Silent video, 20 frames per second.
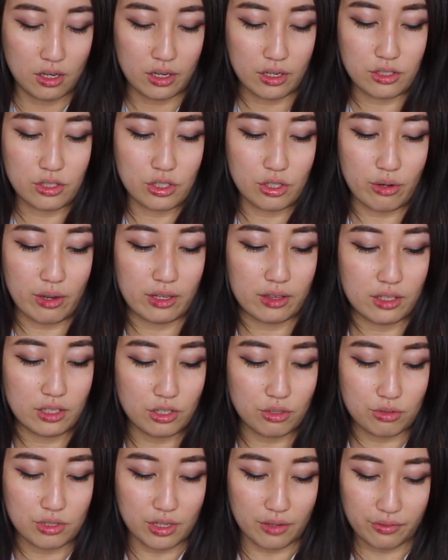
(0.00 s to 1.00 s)
And so I think
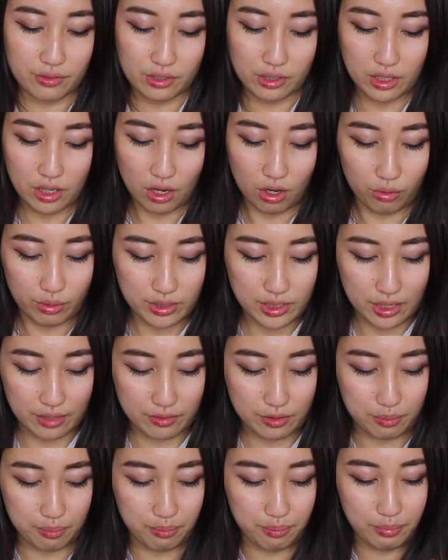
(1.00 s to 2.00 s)
you definitely always
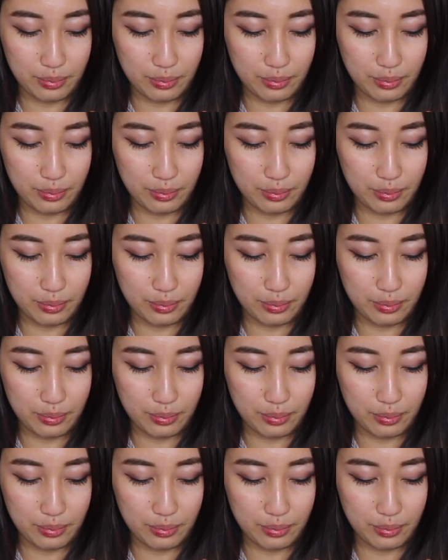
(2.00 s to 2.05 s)
have to